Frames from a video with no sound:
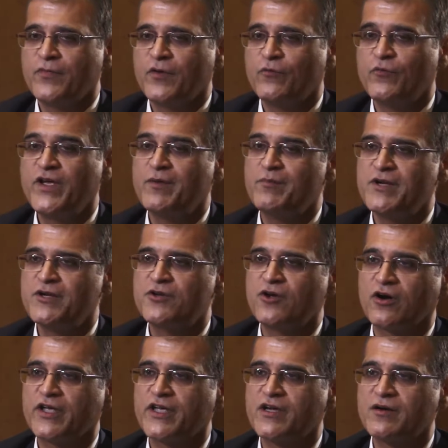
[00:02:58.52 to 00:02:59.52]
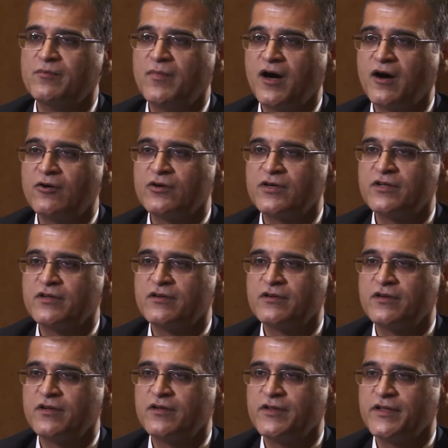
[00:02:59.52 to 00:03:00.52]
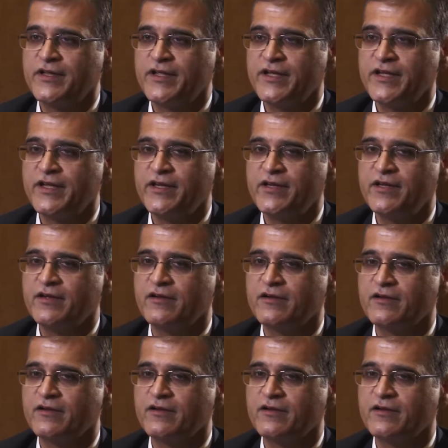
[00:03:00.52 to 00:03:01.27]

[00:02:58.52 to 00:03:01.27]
We have been talking about the